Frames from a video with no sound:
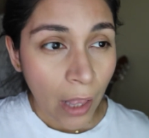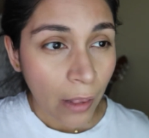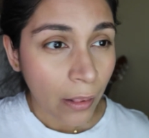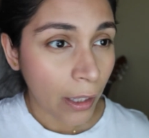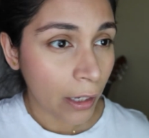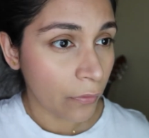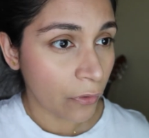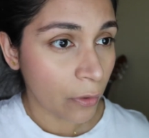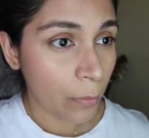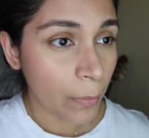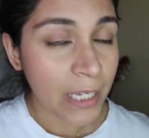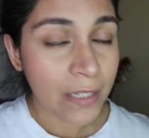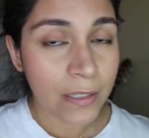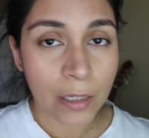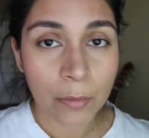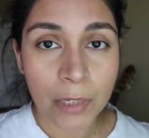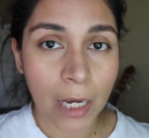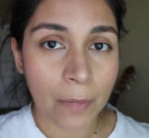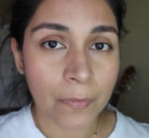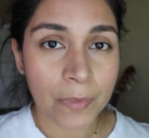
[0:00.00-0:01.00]
Like for me,
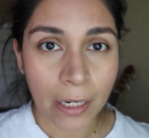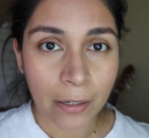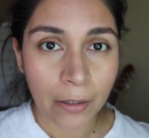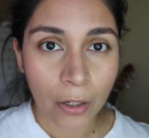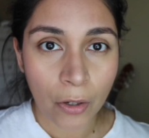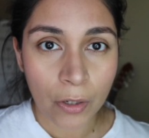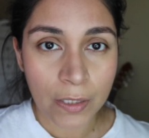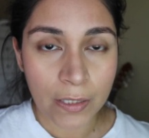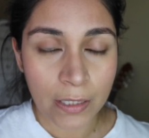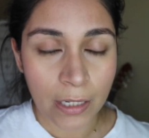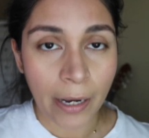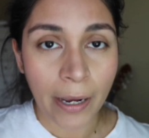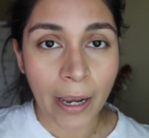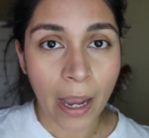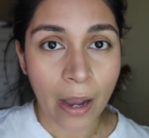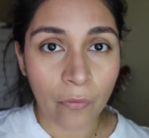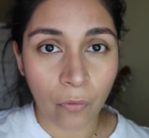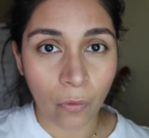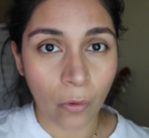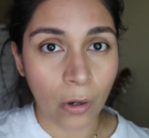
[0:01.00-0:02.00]
sometimes I notice that I
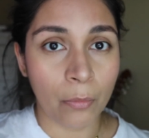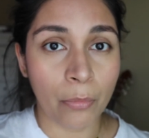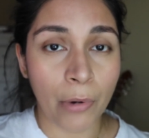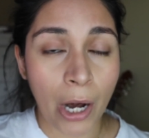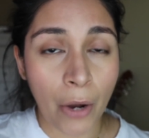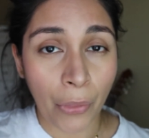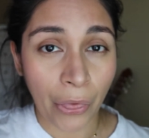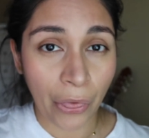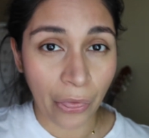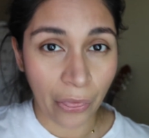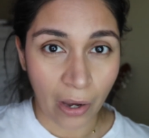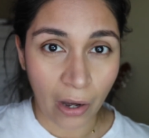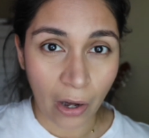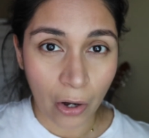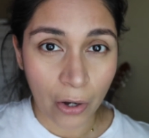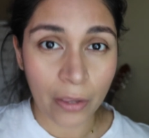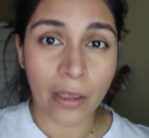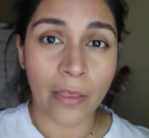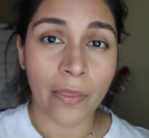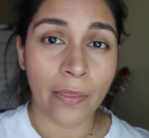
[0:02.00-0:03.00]
have one brow
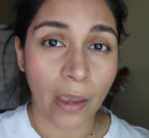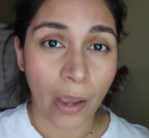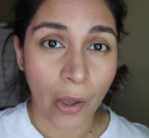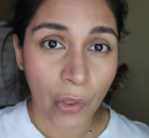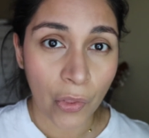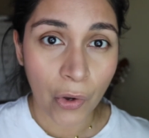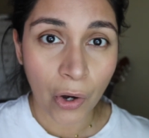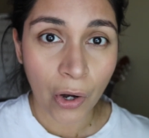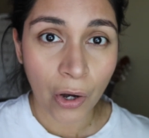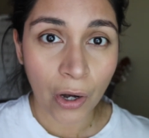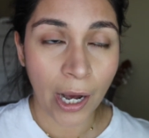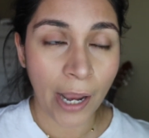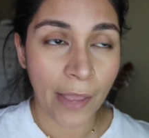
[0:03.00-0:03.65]
thicker than the other,